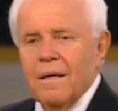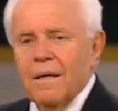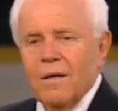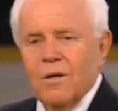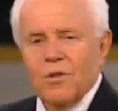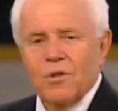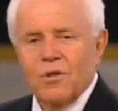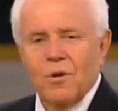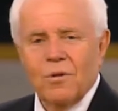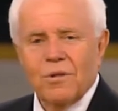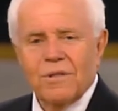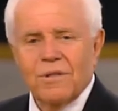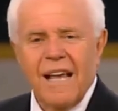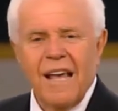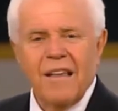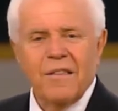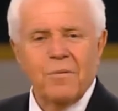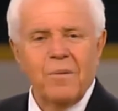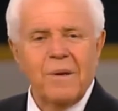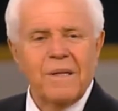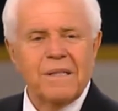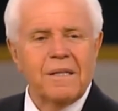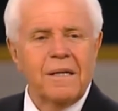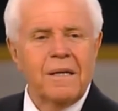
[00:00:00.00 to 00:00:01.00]
So
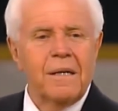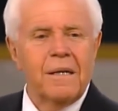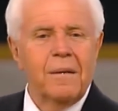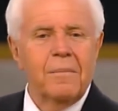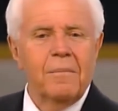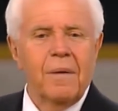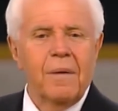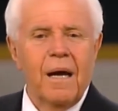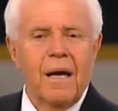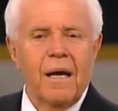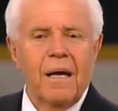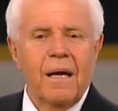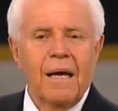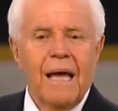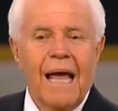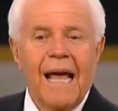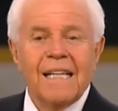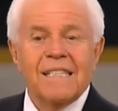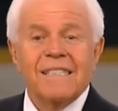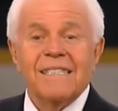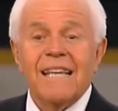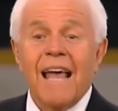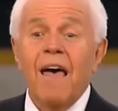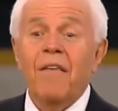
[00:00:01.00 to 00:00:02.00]
Southwest can come by.
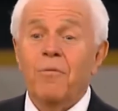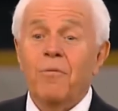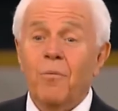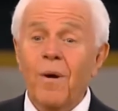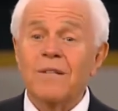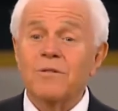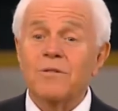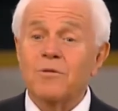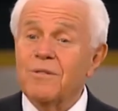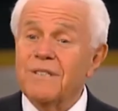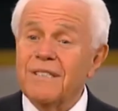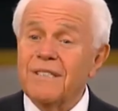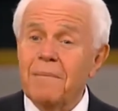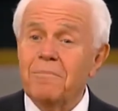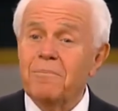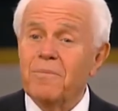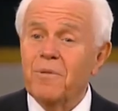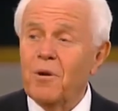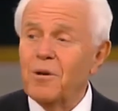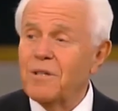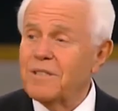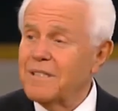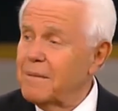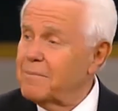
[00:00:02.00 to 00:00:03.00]
And Southwest on
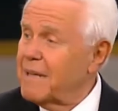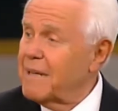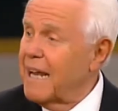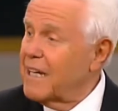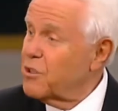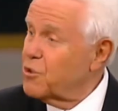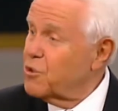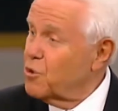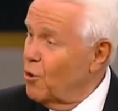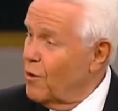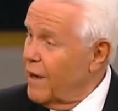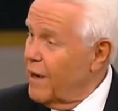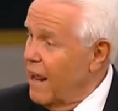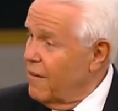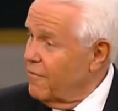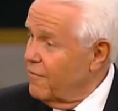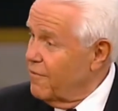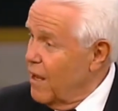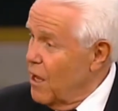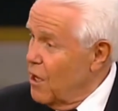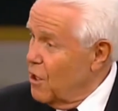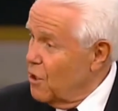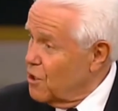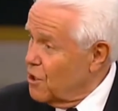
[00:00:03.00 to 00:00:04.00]
737 got to slow down,
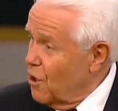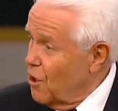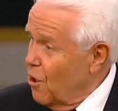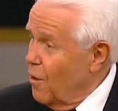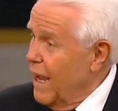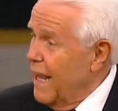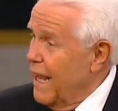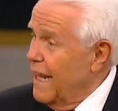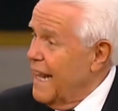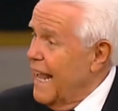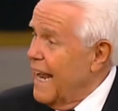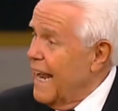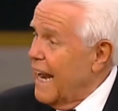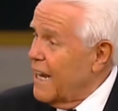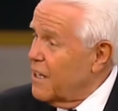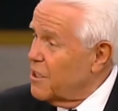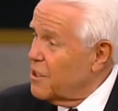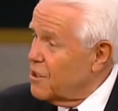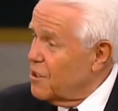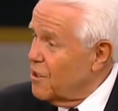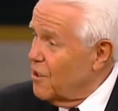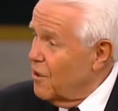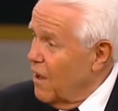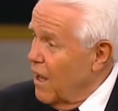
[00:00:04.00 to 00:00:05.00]

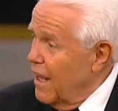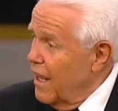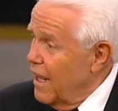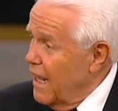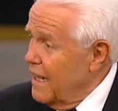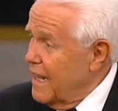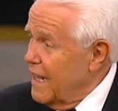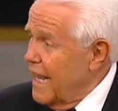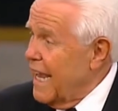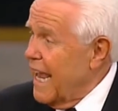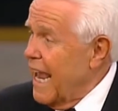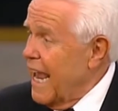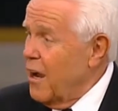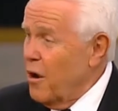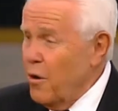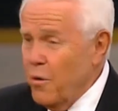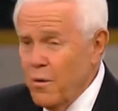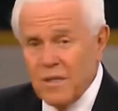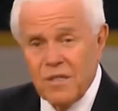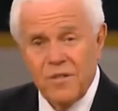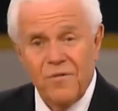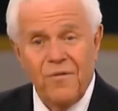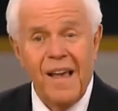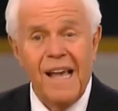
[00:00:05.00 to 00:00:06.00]
they can't
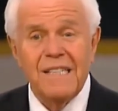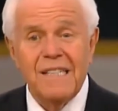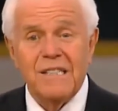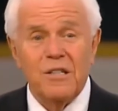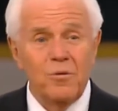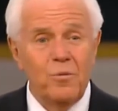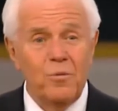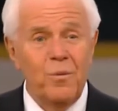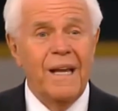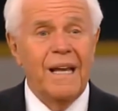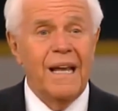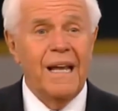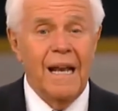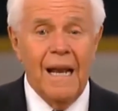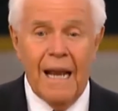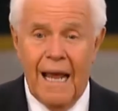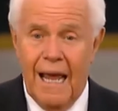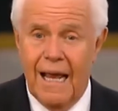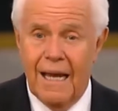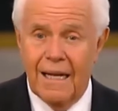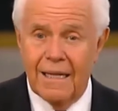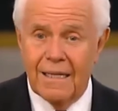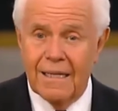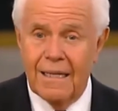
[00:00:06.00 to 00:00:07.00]
go as fast as we can
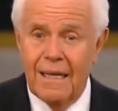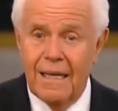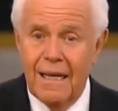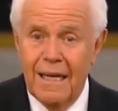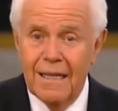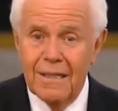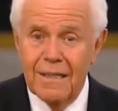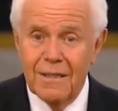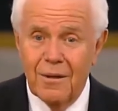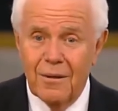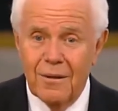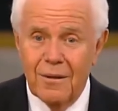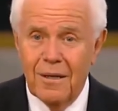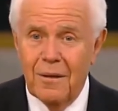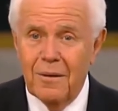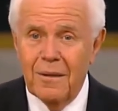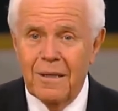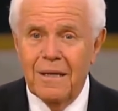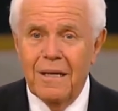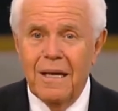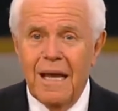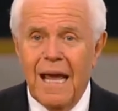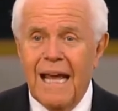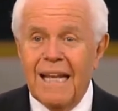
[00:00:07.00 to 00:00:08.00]
land, see? So,
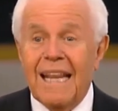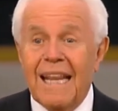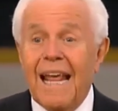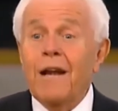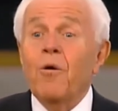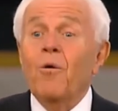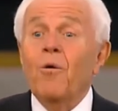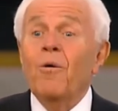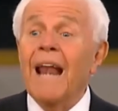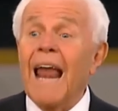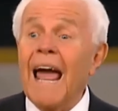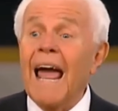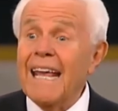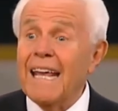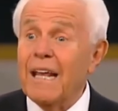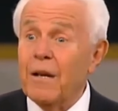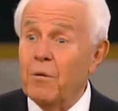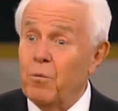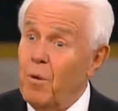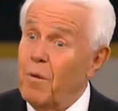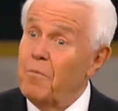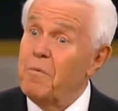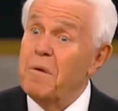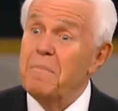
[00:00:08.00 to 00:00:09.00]
and they don't like
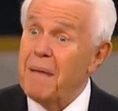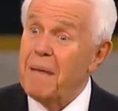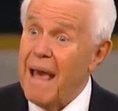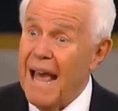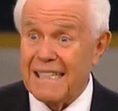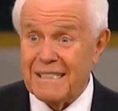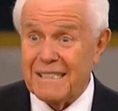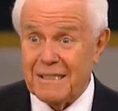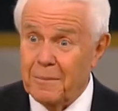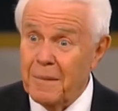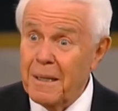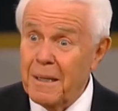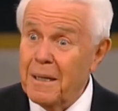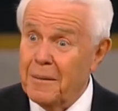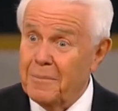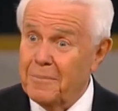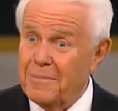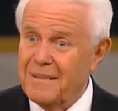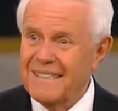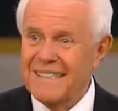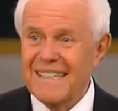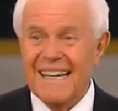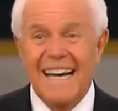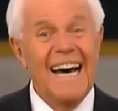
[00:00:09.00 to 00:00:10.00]
it when we pass them
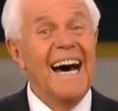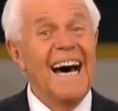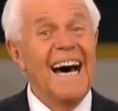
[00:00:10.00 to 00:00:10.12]
up.